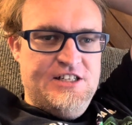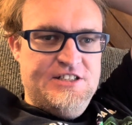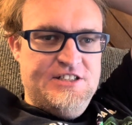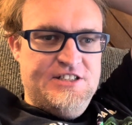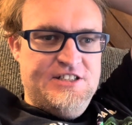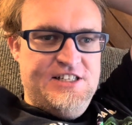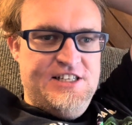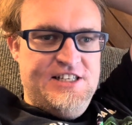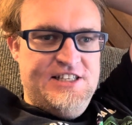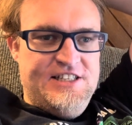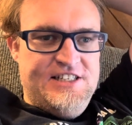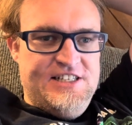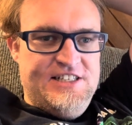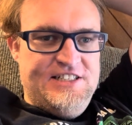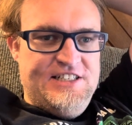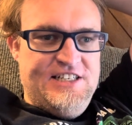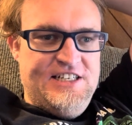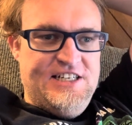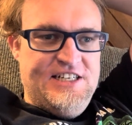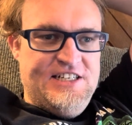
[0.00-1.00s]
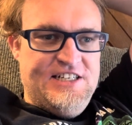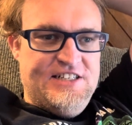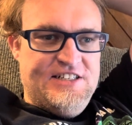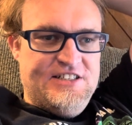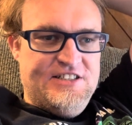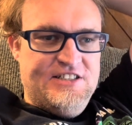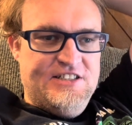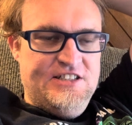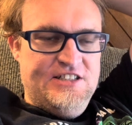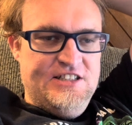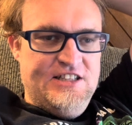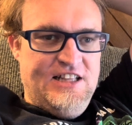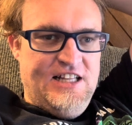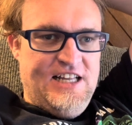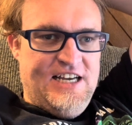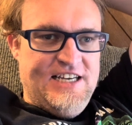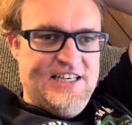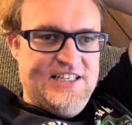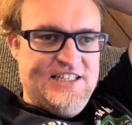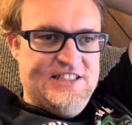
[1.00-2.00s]
sitting here,
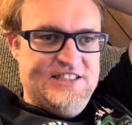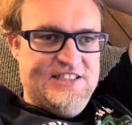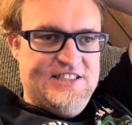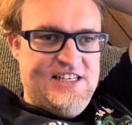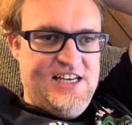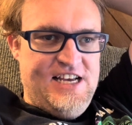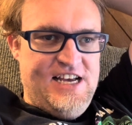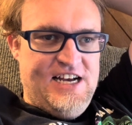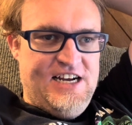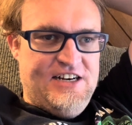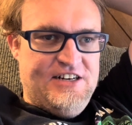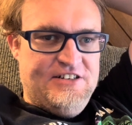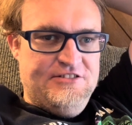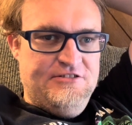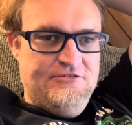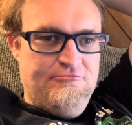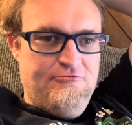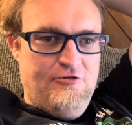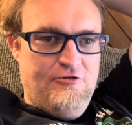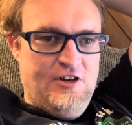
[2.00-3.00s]
lying down,